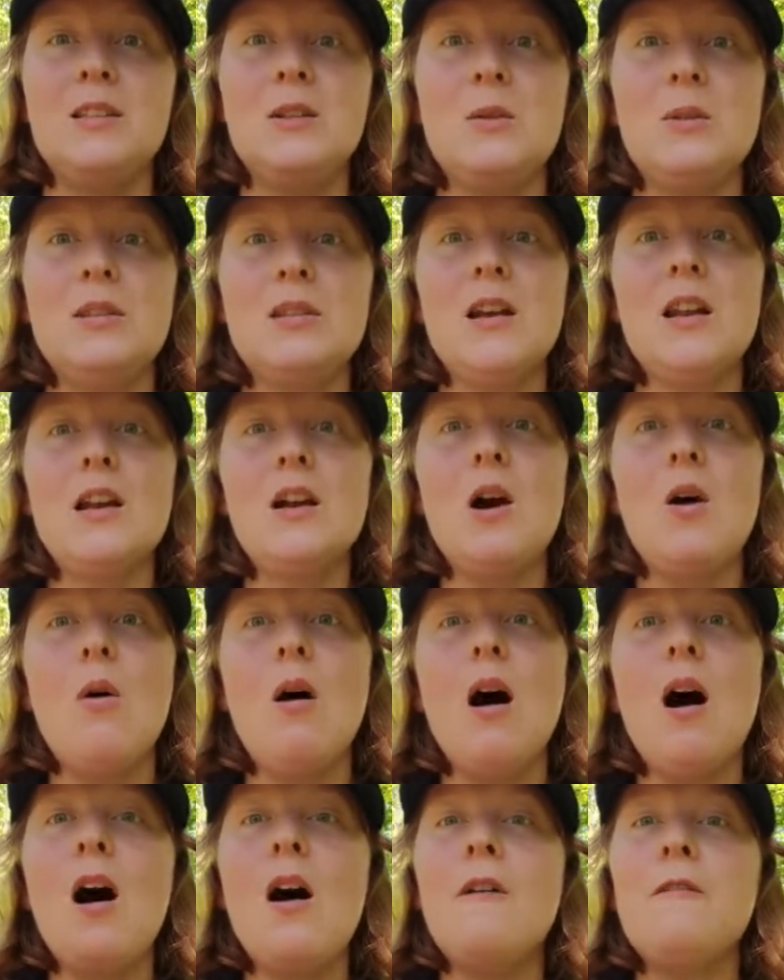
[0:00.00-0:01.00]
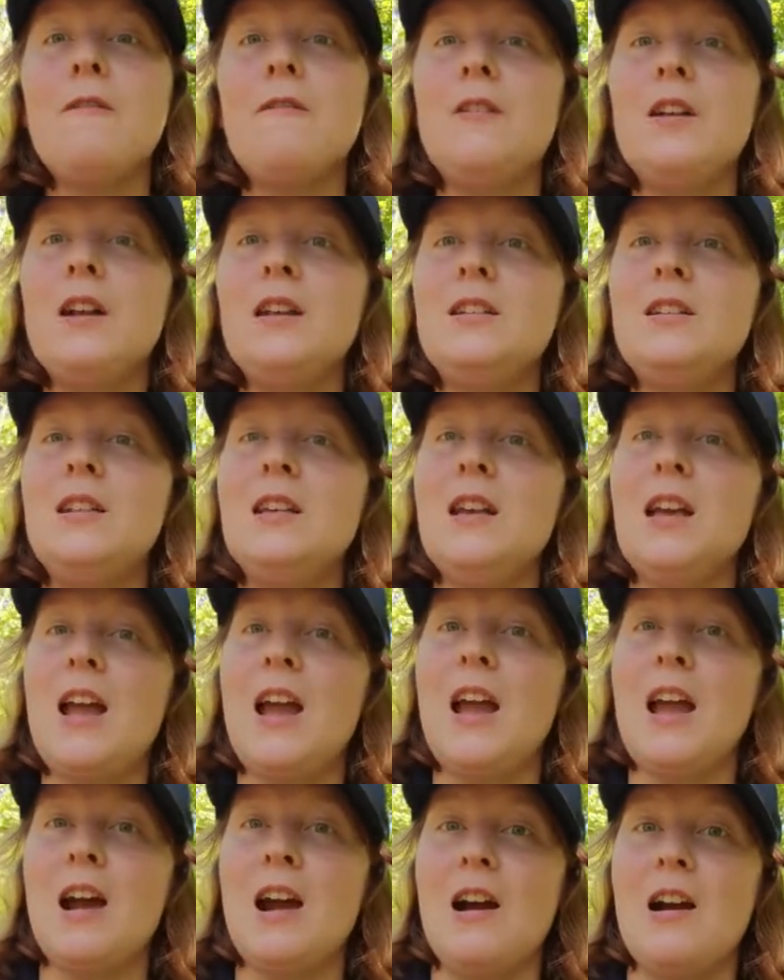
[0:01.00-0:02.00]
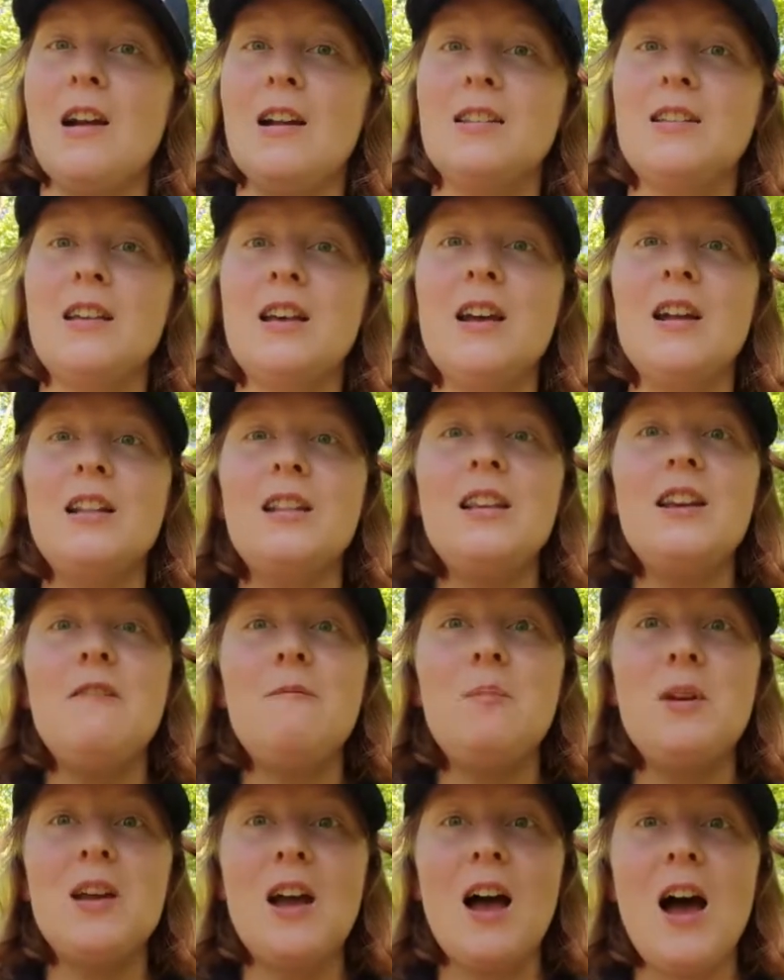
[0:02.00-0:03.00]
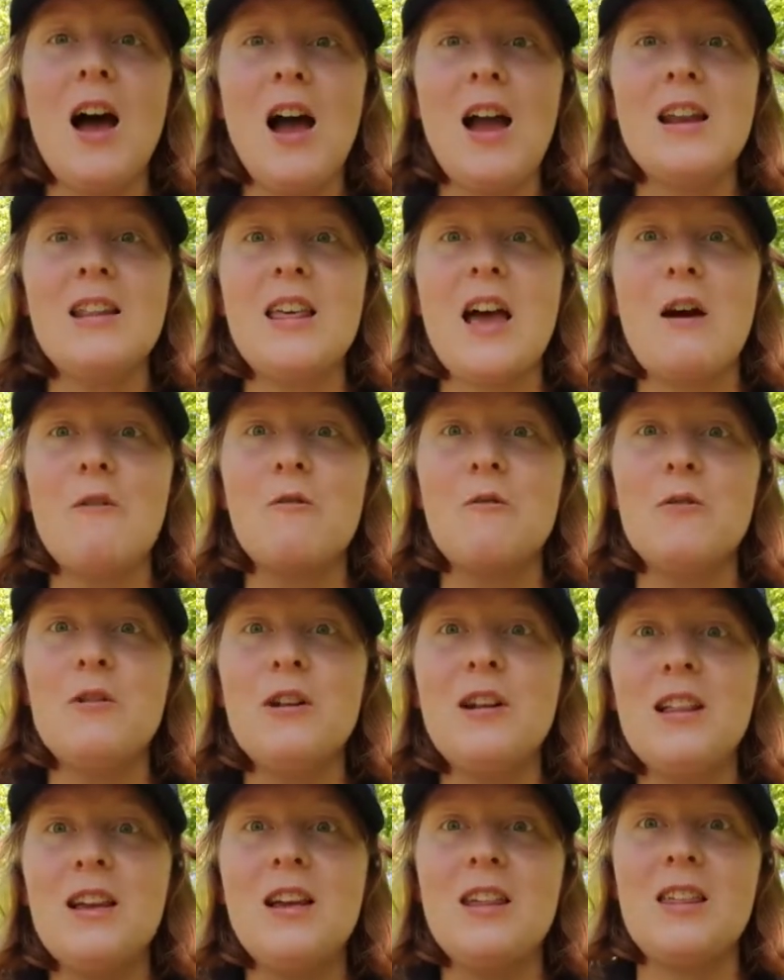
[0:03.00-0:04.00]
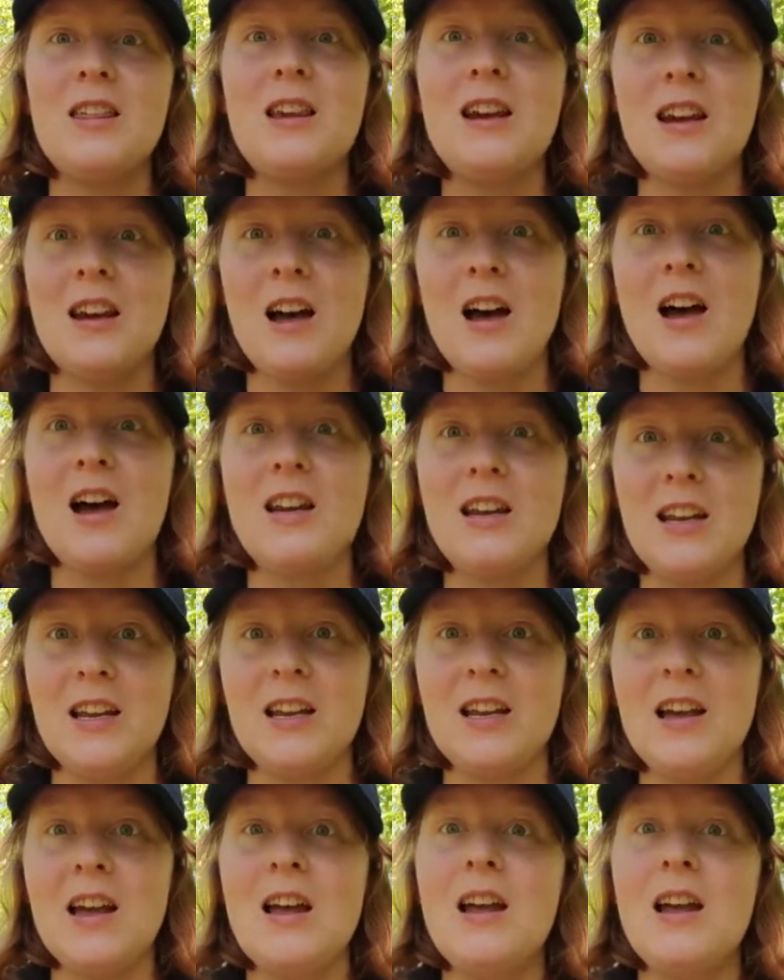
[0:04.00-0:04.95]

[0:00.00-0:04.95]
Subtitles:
So it's gonna go off into the air and it's gonna leave behind that really thick honey.